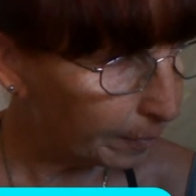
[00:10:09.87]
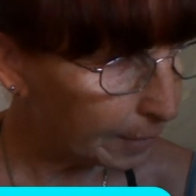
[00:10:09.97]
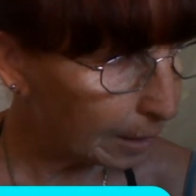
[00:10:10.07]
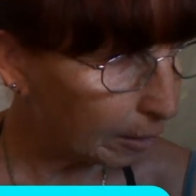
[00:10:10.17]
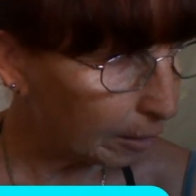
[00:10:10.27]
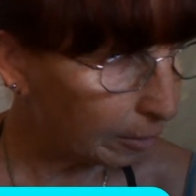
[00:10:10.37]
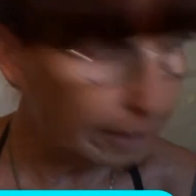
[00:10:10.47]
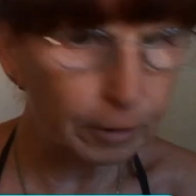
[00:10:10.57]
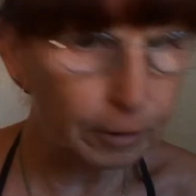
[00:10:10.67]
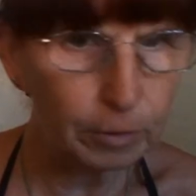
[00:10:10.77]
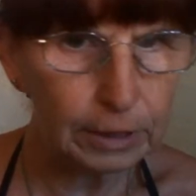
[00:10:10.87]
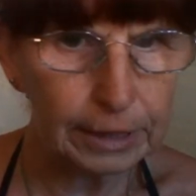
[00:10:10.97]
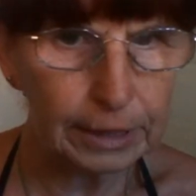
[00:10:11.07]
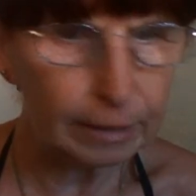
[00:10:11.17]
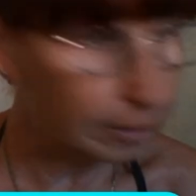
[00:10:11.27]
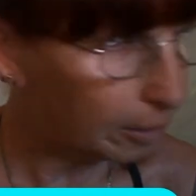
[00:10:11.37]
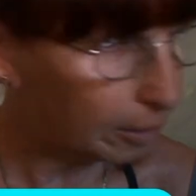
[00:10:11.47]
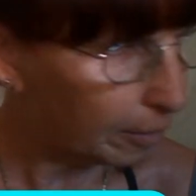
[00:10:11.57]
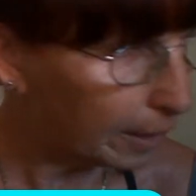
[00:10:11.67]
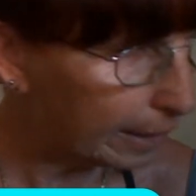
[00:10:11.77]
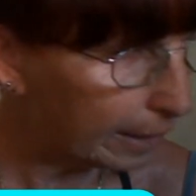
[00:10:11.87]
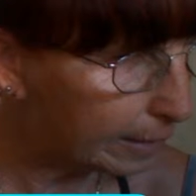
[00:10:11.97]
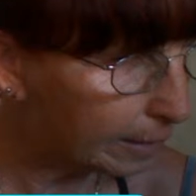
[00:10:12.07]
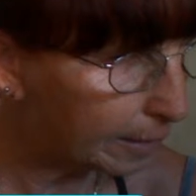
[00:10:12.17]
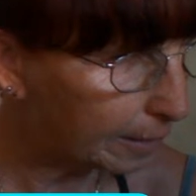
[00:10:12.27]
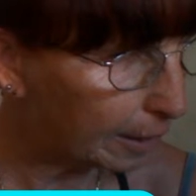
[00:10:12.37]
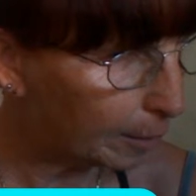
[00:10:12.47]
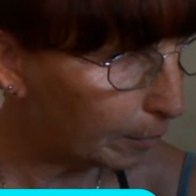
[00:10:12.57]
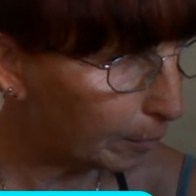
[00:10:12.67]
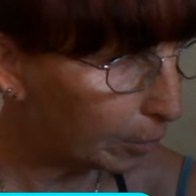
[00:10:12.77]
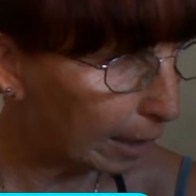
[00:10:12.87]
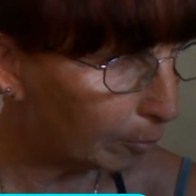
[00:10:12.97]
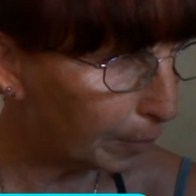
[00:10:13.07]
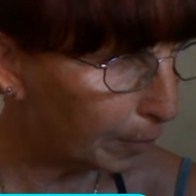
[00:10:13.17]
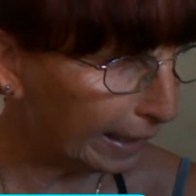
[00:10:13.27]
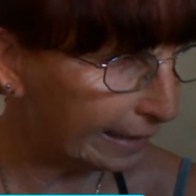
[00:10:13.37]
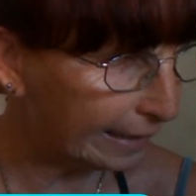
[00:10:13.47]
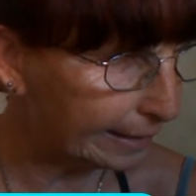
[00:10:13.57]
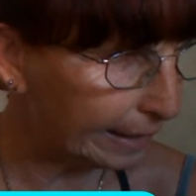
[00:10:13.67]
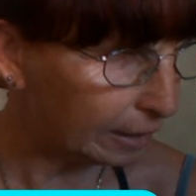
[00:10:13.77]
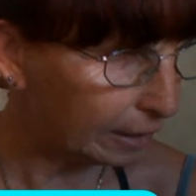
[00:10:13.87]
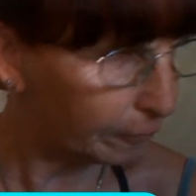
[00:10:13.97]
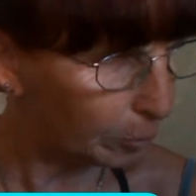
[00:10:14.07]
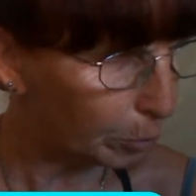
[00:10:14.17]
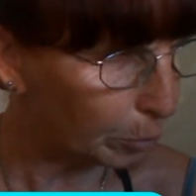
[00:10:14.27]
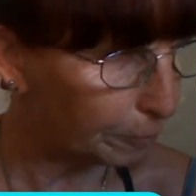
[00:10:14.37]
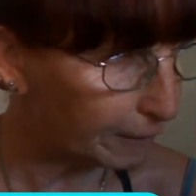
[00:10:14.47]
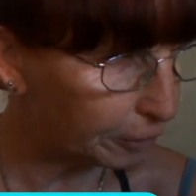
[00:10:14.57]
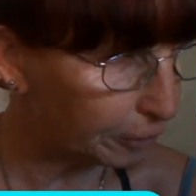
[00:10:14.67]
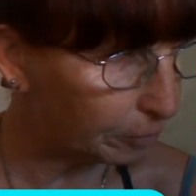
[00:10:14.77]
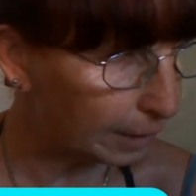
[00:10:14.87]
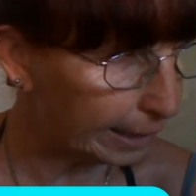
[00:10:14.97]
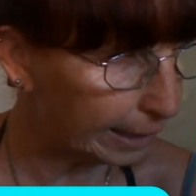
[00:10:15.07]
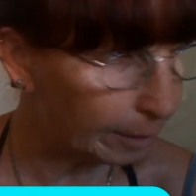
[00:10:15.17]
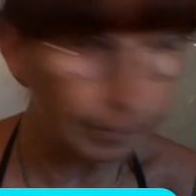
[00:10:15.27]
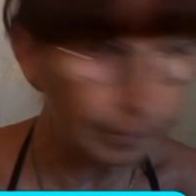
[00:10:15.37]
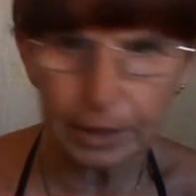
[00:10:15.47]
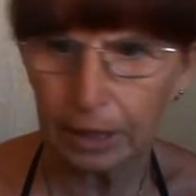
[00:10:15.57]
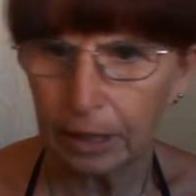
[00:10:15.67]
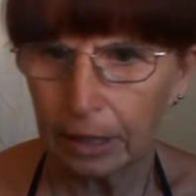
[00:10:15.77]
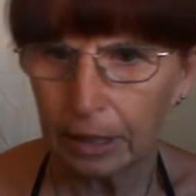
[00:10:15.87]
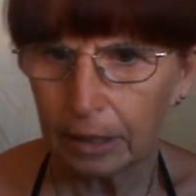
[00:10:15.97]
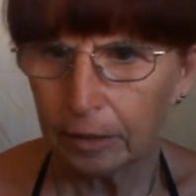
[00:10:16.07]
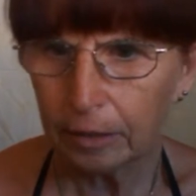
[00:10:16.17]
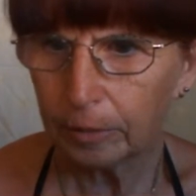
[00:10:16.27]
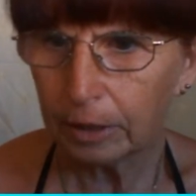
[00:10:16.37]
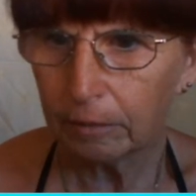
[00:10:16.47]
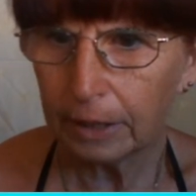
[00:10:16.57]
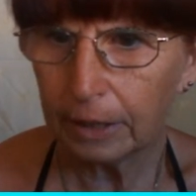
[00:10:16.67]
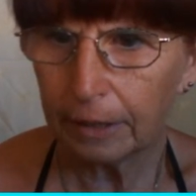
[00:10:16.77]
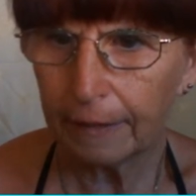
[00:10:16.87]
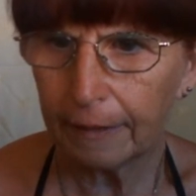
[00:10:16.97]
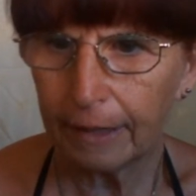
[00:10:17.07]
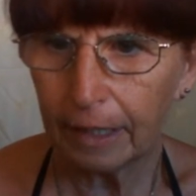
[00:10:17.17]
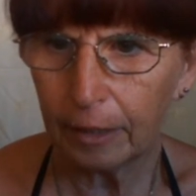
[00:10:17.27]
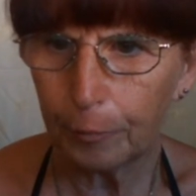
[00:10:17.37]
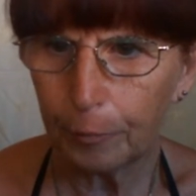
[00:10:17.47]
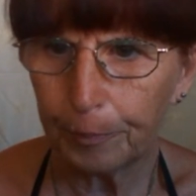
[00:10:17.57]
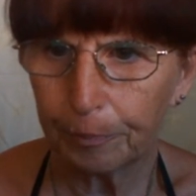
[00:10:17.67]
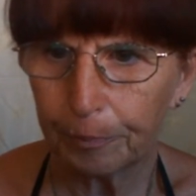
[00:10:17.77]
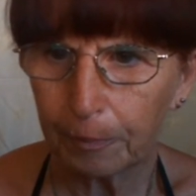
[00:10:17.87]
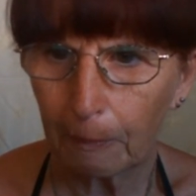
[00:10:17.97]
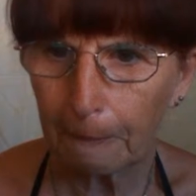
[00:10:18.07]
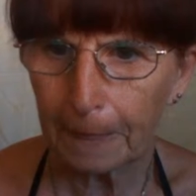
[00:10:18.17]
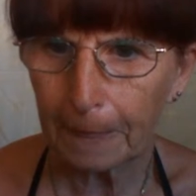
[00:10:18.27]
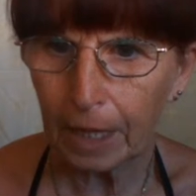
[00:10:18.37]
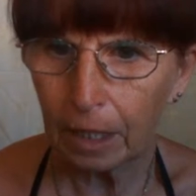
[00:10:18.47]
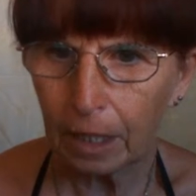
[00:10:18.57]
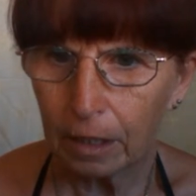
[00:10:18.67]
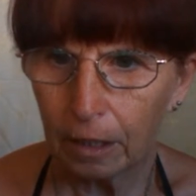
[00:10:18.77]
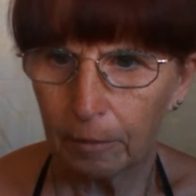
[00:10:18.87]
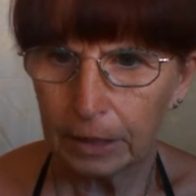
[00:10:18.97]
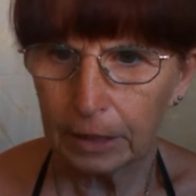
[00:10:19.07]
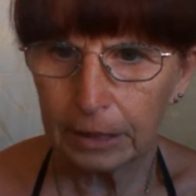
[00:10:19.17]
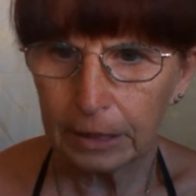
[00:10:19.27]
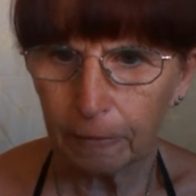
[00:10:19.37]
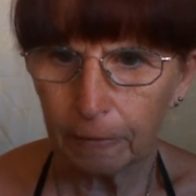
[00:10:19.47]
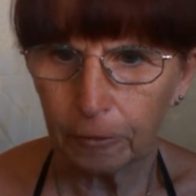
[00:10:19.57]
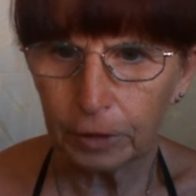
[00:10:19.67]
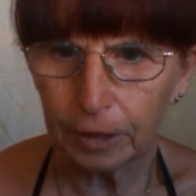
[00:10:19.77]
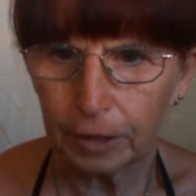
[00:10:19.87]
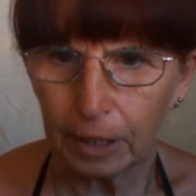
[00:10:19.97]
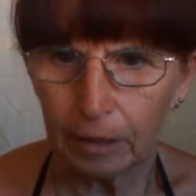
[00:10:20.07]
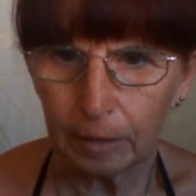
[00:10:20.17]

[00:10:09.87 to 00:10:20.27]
So if you want to see how to do this, look up Place It for professional clips. Don't need that. Oh, this is helpful to you.